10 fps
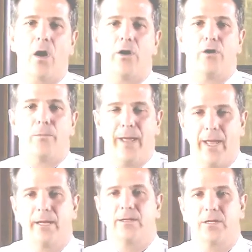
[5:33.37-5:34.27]
are your
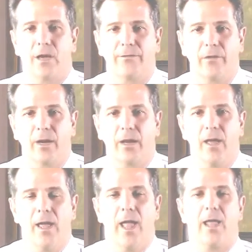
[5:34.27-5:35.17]
pain and
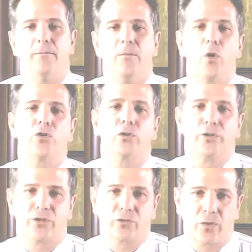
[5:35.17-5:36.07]
suffering and emotional
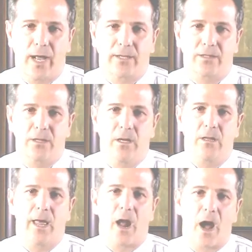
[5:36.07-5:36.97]
distress
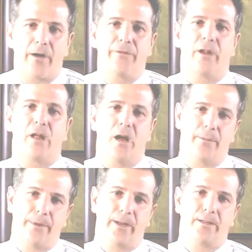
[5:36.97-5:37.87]
that often
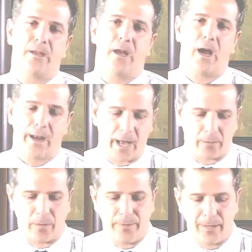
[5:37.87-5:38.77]
accompanies an
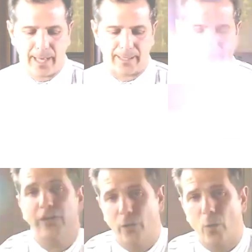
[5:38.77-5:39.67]
automobile accident.
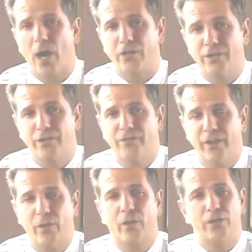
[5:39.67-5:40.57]
You're watching this
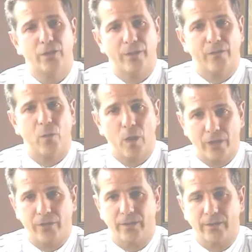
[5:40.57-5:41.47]
video because you have
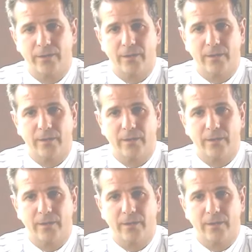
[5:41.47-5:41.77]
questions.